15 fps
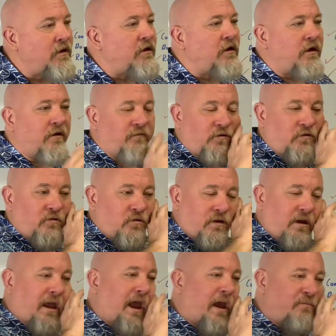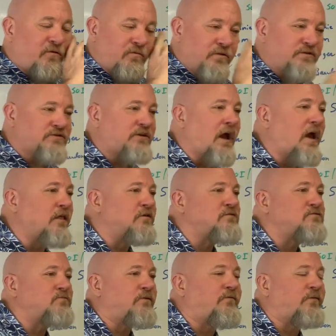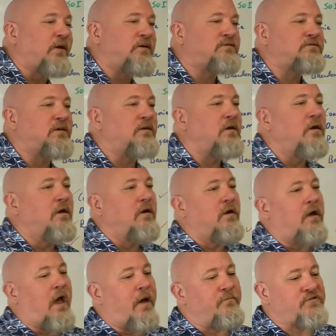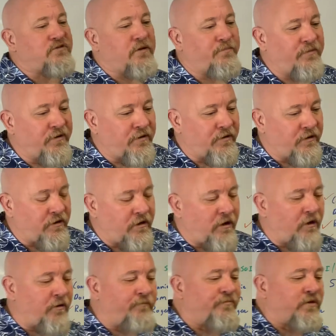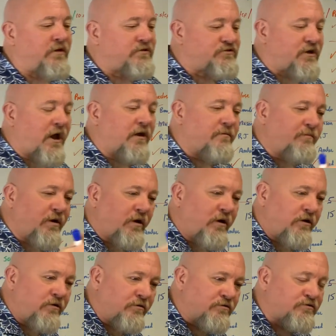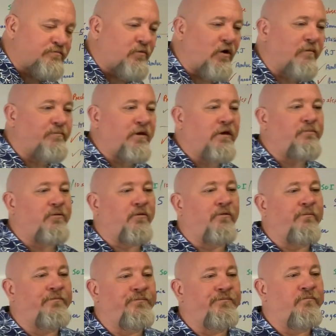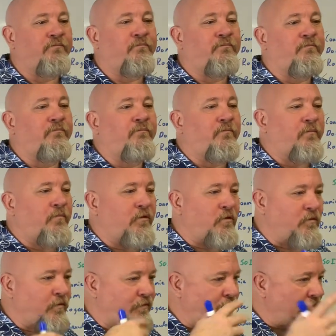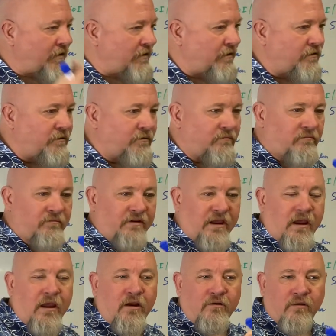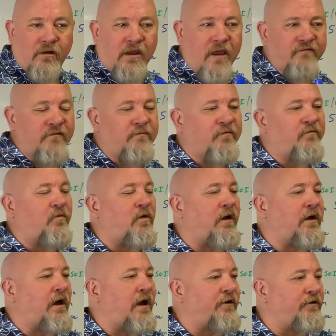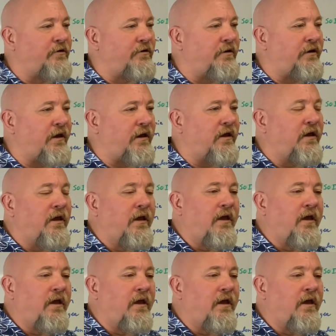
If you're doing cabinet restylers, refacing, I'm simply going to go, John and Mary, you're smart people. You were thinking 10 or 11 before I got here today.